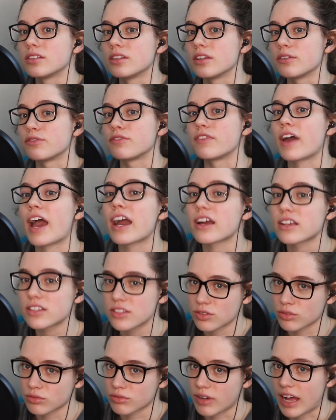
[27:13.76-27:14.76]
facts
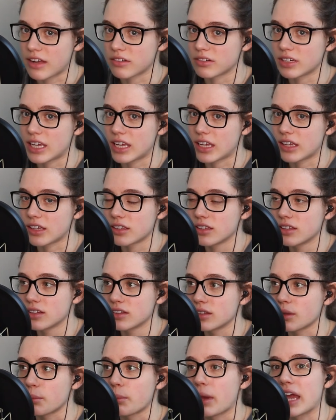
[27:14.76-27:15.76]
surrounding
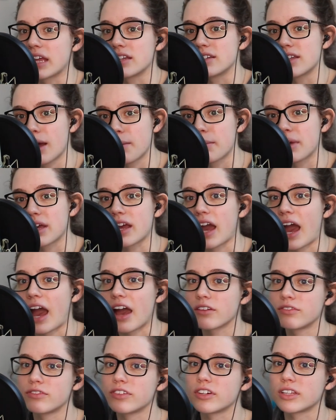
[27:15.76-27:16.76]
the pandemic,
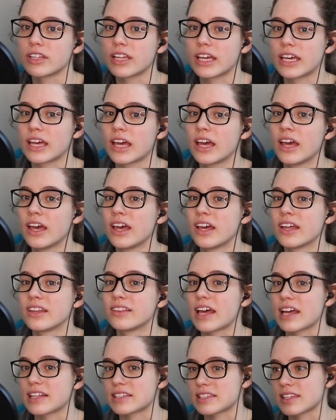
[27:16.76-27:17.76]
I feel like
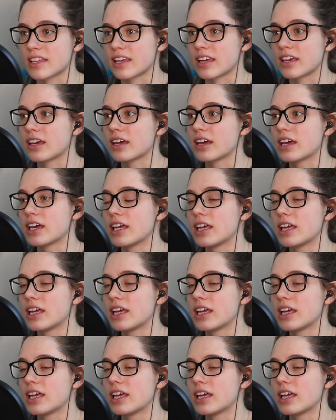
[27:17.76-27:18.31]
that's like